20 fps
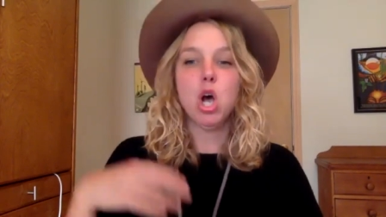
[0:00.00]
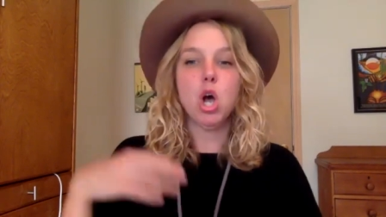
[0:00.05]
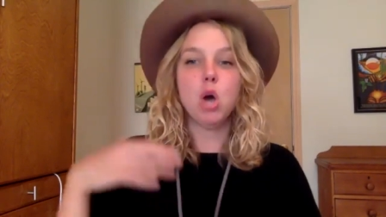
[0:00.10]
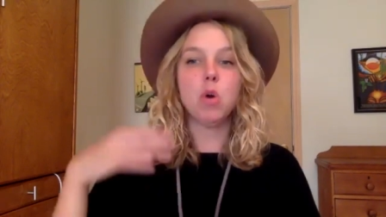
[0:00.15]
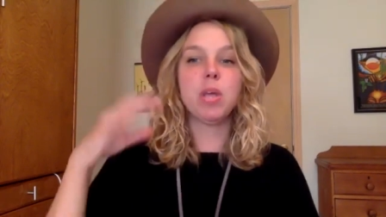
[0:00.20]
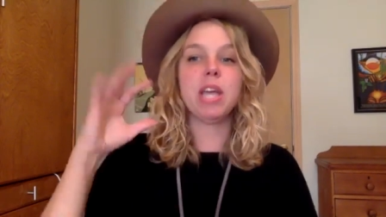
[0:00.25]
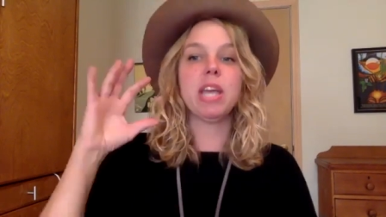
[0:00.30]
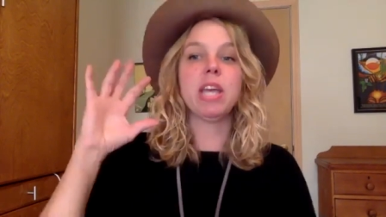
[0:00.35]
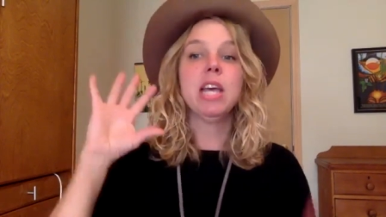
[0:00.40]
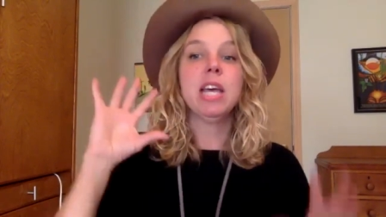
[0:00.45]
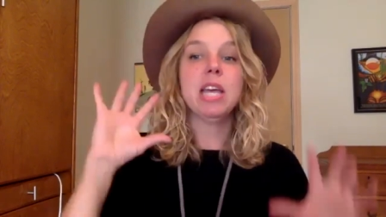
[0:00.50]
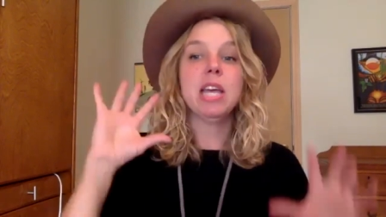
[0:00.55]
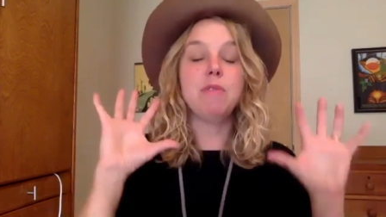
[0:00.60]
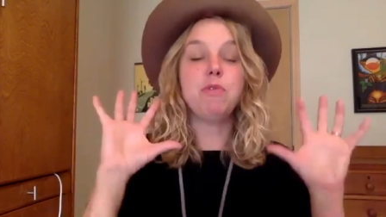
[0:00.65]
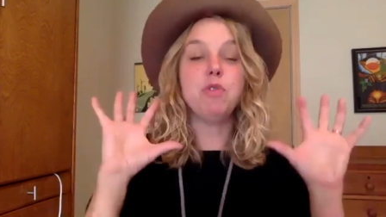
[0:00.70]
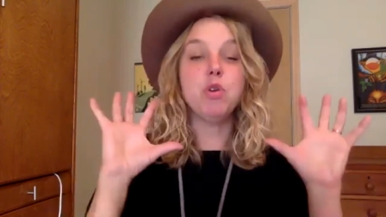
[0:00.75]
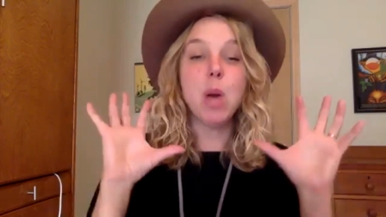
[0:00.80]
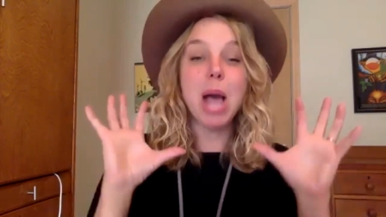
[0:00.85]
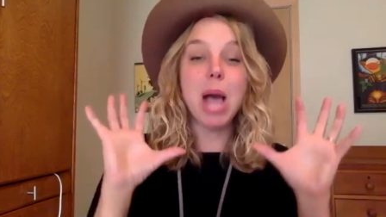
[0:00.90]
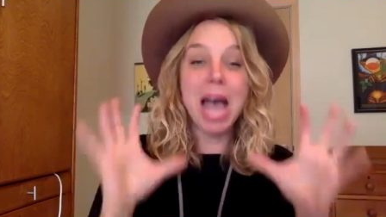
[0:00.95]
Okay,
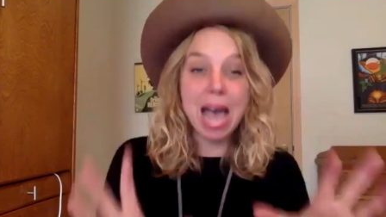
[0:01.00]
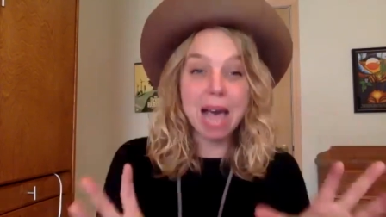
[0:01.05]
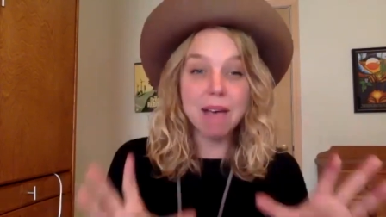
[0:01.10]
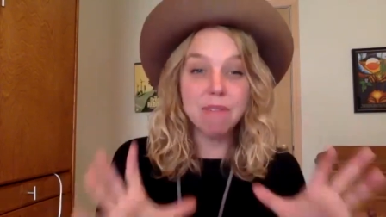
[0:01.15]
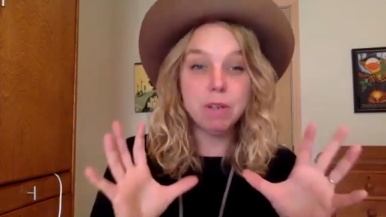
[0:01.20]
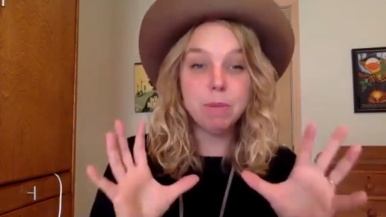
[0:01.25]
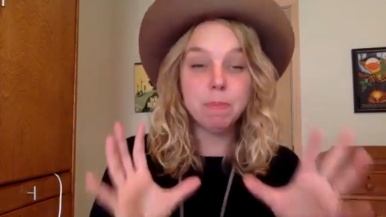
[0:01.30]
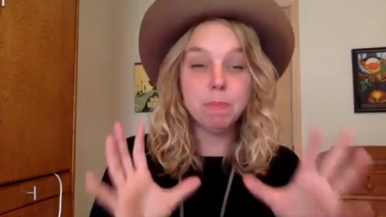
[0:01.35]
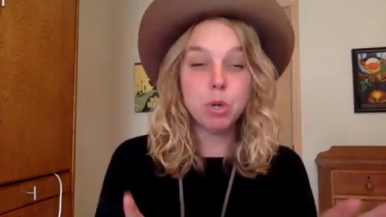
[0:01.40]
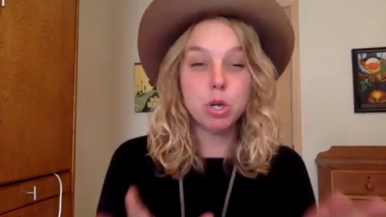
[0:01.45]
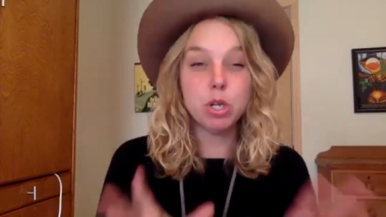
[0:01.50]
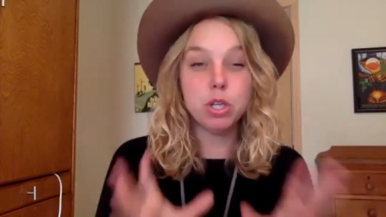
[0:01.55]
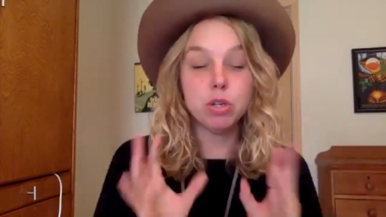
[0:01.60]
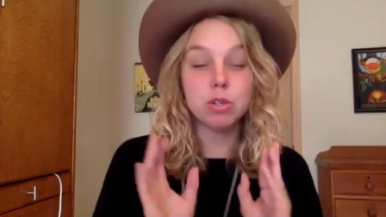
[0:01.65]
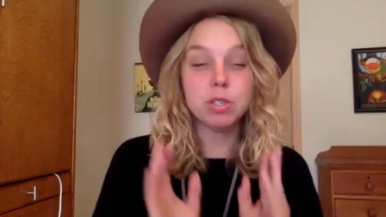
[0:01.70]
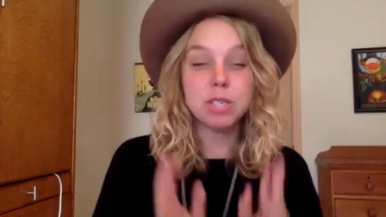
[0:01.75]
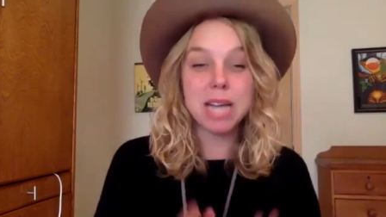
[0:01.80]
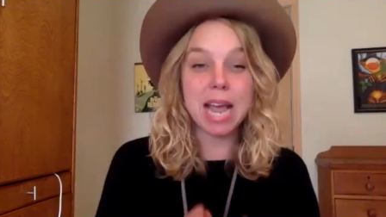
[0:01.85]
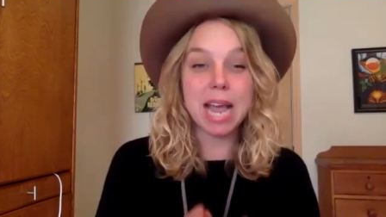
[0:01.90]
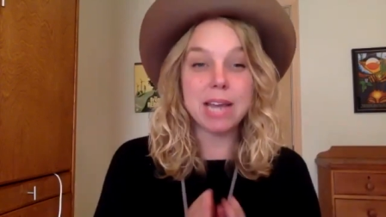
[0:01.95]
if you haven't put
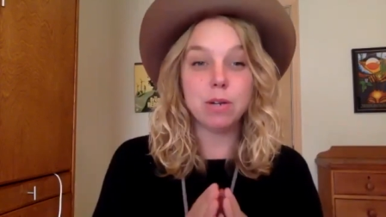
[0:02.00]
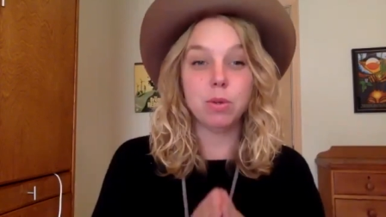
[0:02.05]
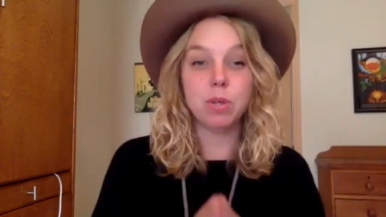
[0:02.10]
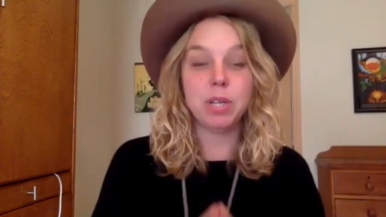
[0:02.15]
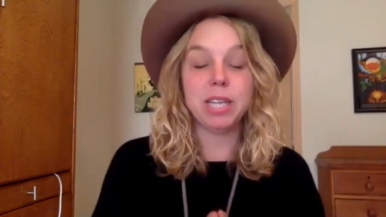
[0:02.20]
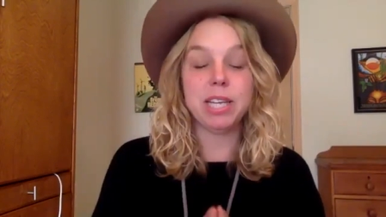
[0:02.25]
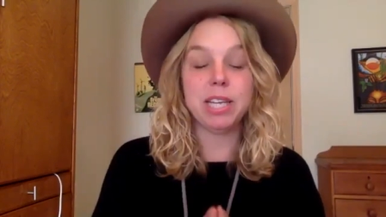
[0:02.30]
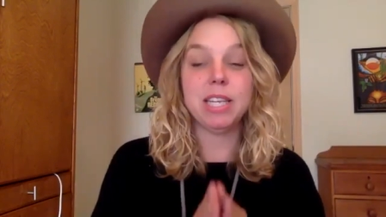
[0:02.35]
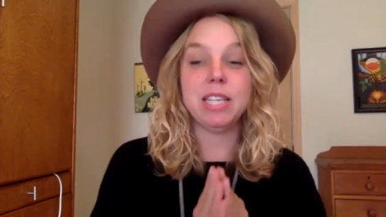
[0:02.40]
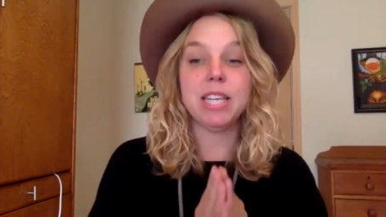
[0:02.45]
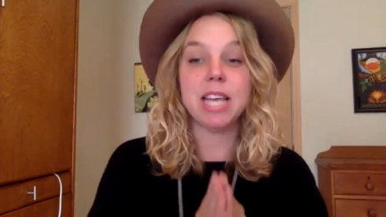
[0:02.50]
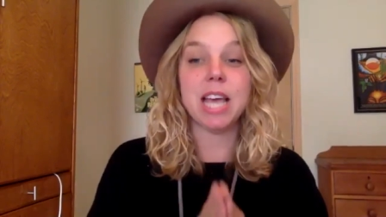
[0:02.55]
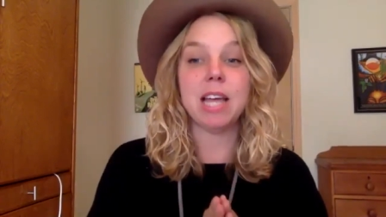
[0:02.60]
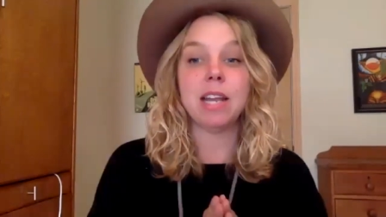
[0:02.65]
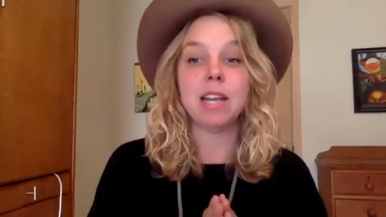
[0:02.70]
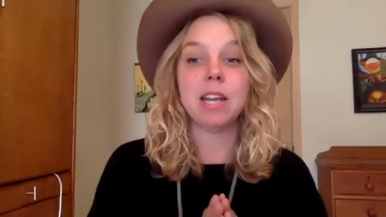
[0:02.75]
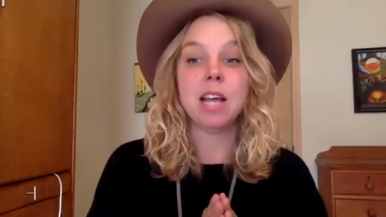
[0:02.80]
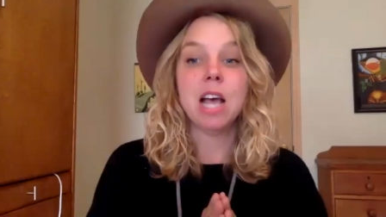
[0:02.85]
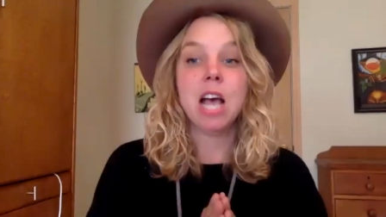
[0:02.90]
your title in yet,